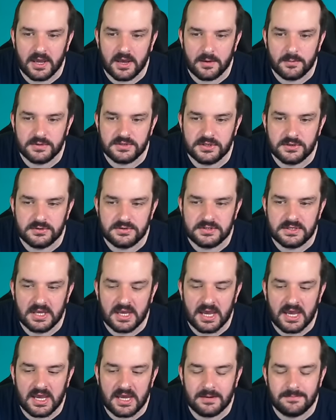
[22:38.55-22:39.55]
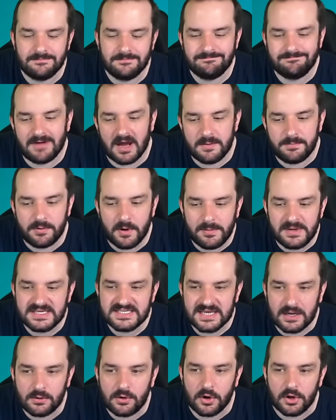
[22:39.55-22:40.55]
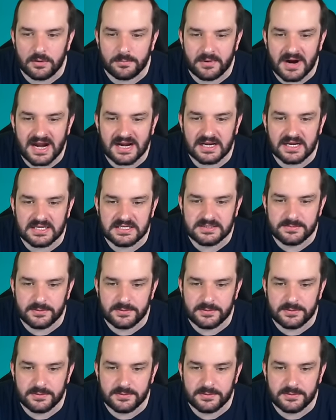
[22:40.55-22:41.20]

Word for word: I would do, uh, I'd probably sell Connor Bradley, to